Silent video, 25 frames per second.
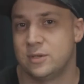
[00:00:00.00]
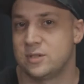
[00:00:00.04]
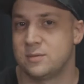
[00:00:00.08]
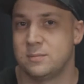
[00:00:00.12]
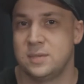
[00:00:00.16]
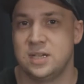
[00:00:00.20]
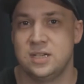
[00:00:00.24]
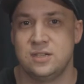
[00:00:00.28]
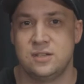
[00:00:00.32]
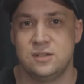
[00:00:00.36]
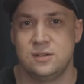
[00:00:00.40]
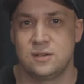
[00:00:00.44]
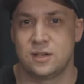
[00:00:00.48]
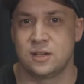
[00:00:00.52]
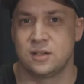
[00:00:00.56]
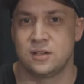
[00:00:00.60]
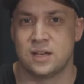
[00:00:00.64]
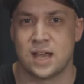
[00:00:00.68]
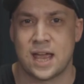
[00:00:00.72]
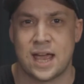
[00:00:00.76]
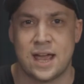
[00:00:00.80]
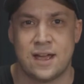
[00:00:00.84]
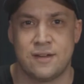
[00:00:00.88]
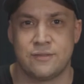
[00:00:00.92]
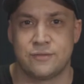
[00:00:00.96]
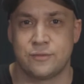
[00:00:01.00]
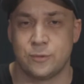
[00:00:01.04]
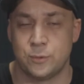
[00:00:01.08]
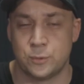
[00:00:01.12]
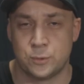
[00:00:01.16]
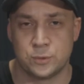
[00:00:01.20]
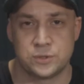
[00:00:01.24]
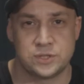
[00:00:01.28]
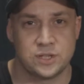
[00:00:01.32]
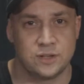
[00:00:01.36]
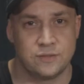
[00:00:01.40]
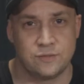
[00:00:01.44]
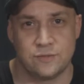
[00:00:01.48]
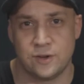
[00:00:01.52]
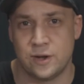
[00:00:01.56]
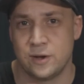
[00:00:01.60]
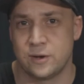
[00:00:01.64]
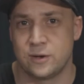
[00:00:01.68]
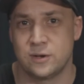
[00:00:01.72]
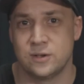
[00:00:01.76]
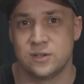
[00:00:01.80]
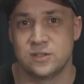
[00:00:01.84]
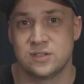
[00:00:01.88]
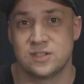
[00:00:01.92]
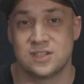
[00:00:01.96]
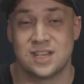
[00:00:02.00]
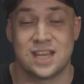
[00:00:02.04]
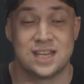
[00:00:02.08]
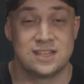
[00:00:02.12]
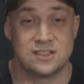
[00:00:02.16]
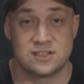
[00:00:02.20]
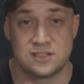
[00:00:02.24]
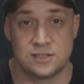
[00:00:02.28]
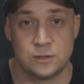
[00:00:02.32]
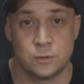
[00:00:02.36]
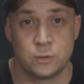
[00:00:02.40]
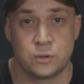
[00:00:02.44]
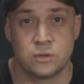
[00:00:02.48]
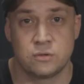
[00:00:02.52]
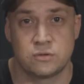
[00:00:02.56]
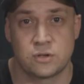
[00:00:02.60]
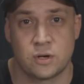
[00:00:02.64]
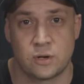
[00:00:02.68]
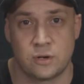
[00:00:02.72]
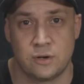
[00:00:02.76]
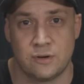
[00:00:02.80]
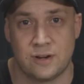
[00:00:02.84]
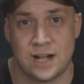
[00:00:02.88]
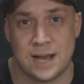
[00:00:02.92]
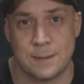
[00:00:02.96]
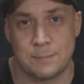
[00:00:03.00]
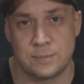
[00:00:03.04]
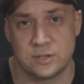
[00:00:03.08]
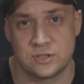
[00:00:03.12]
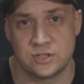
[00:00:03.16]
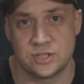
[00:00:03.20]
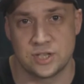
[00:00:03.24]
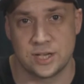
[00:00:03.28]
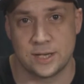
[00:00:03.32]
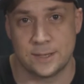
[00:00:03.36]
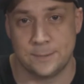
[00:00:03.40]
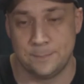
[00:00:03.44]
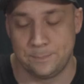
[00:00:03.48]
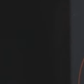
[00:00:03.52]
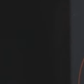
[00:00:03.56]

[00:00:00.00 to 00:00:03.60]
which means you can have autofocus and still control your aperture.